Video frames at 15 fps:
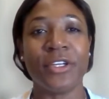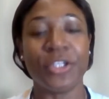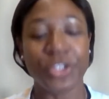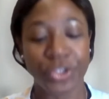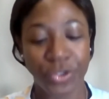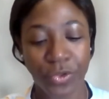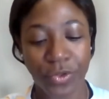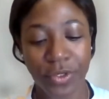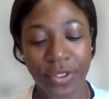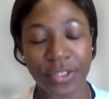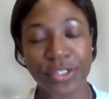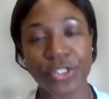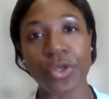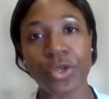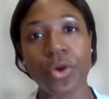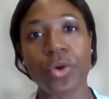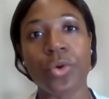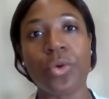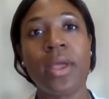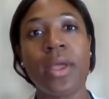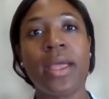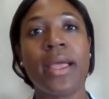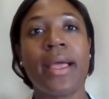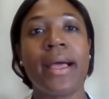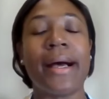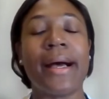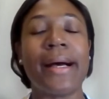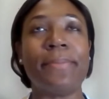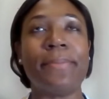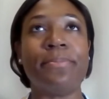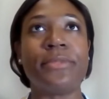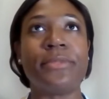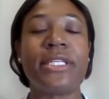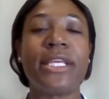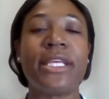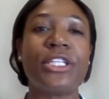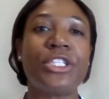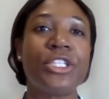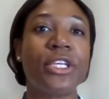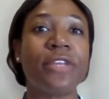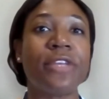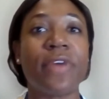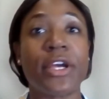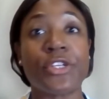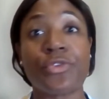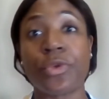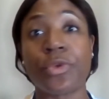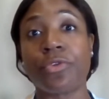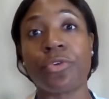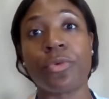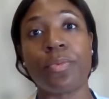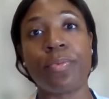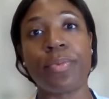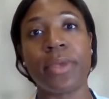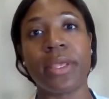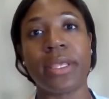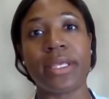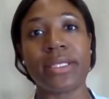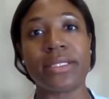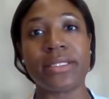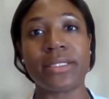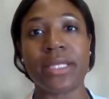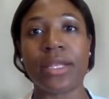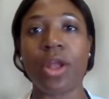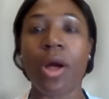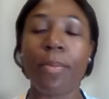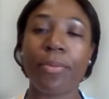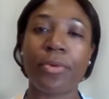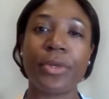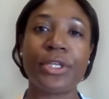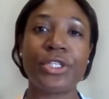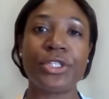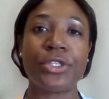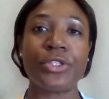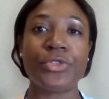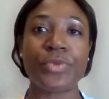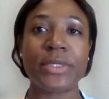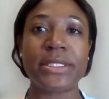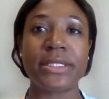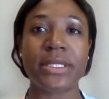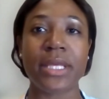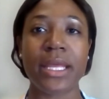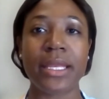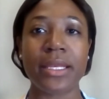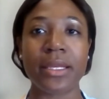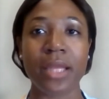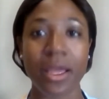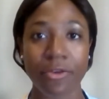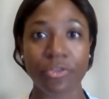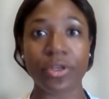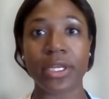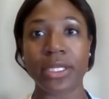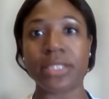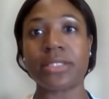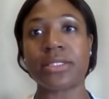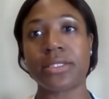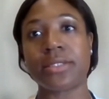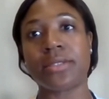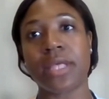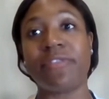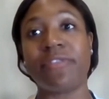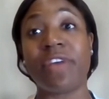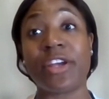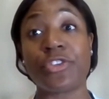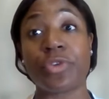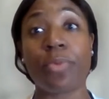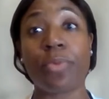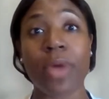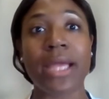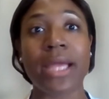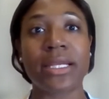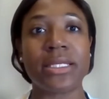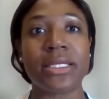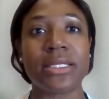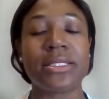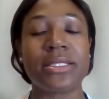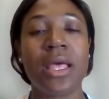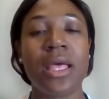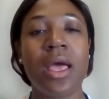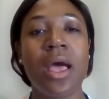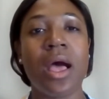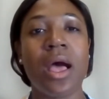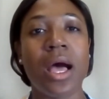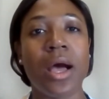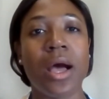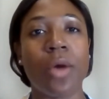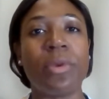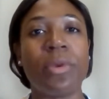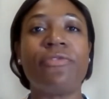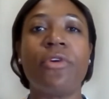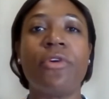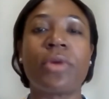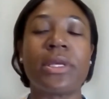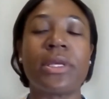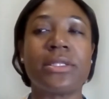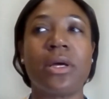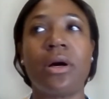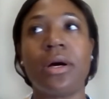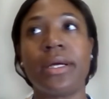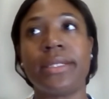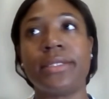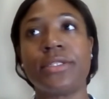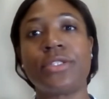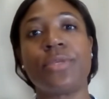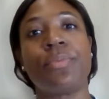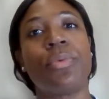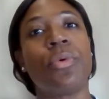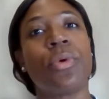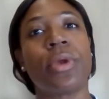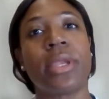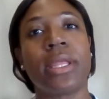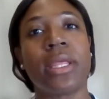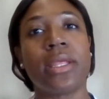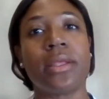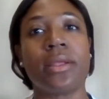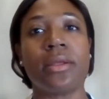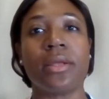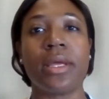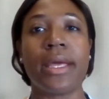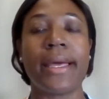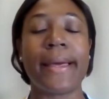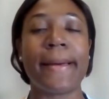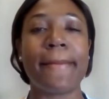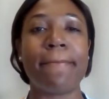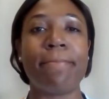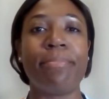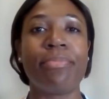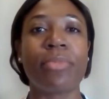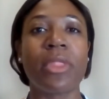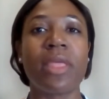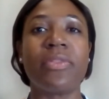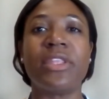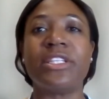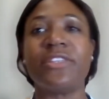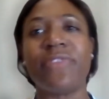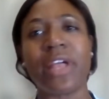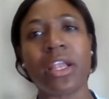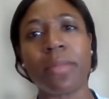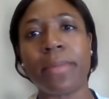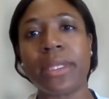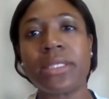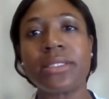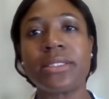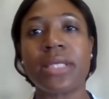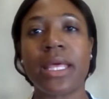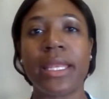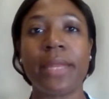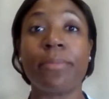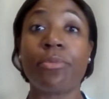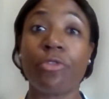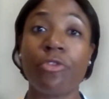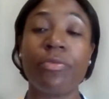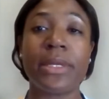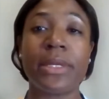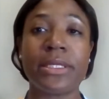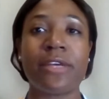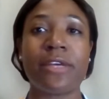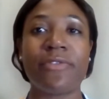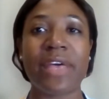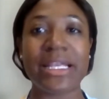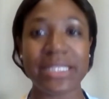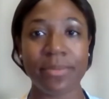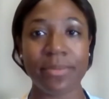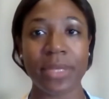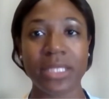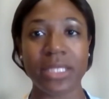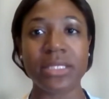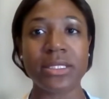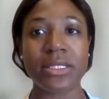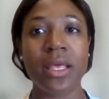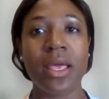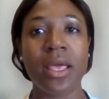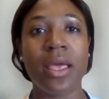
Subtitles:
Sure. So THG Advisory Group is an operations risk and governance advisory practice. We focus on supporting the development and improvement of SMEs.